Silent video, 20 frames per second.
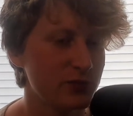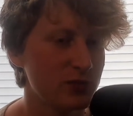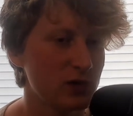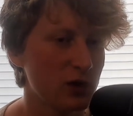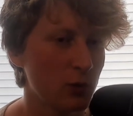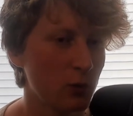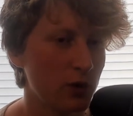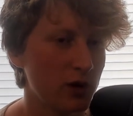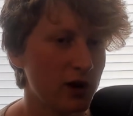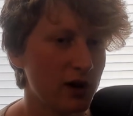
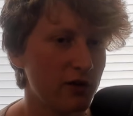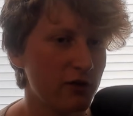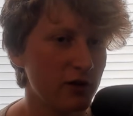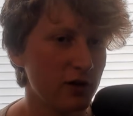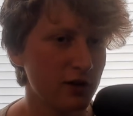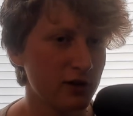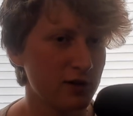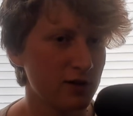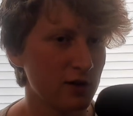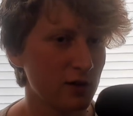
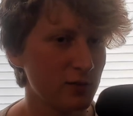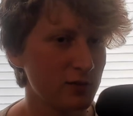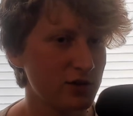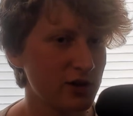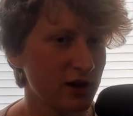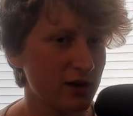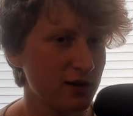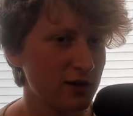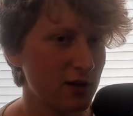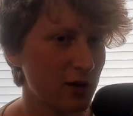whatever
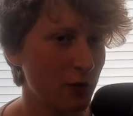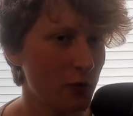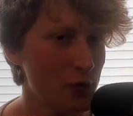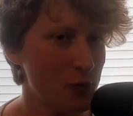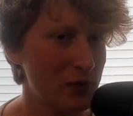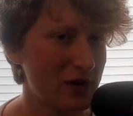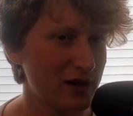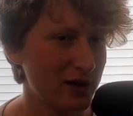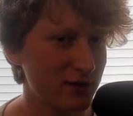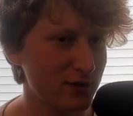subjects that were
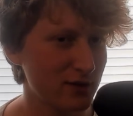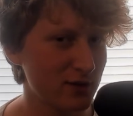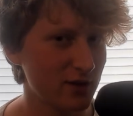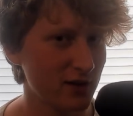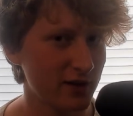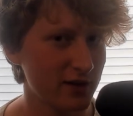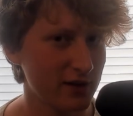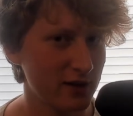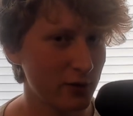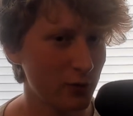being
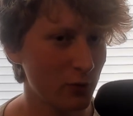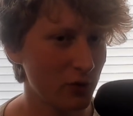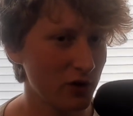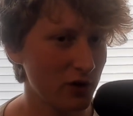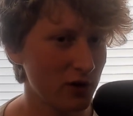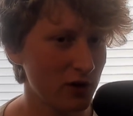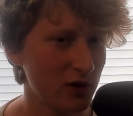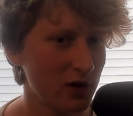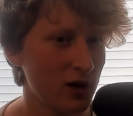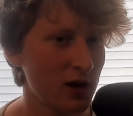studied
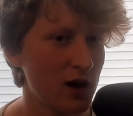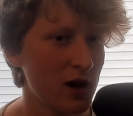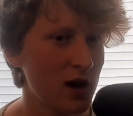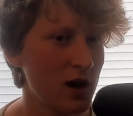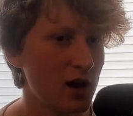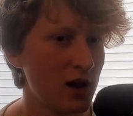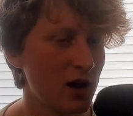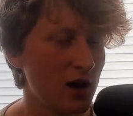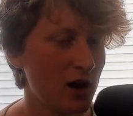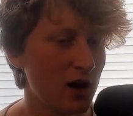were
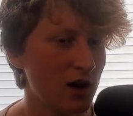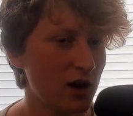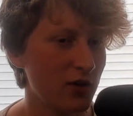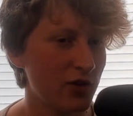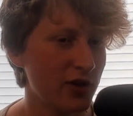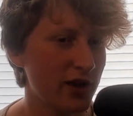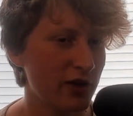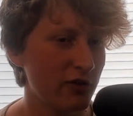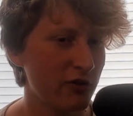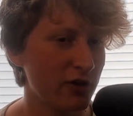
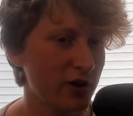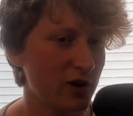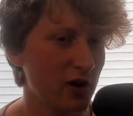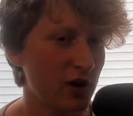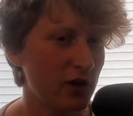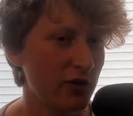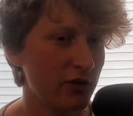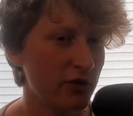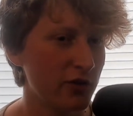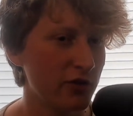they
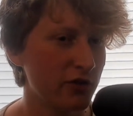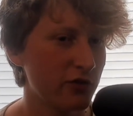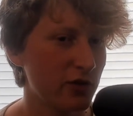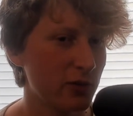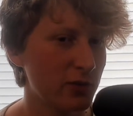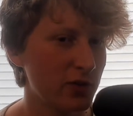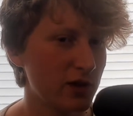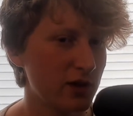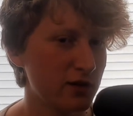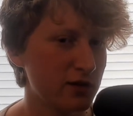recovered
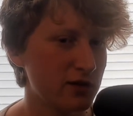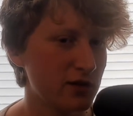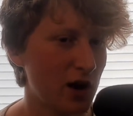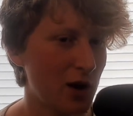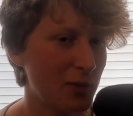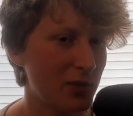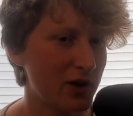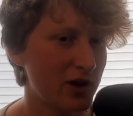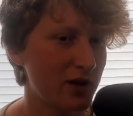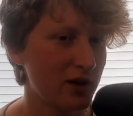from the
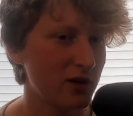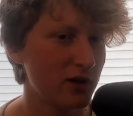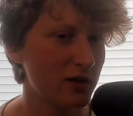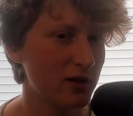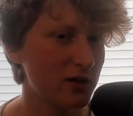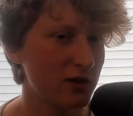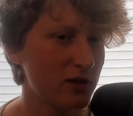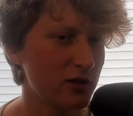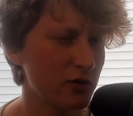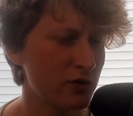
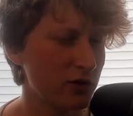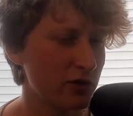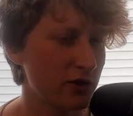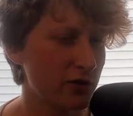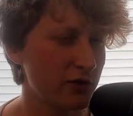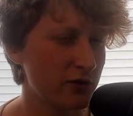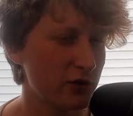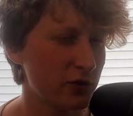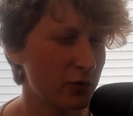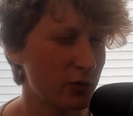salmonella or the
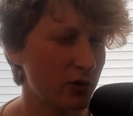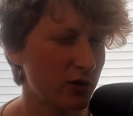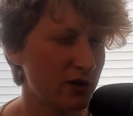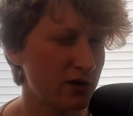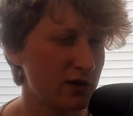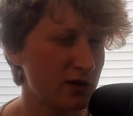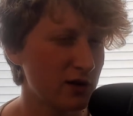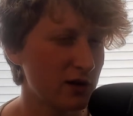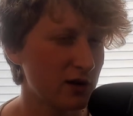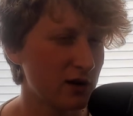food
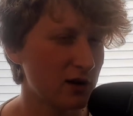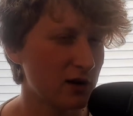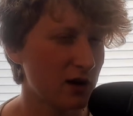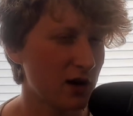poisoning.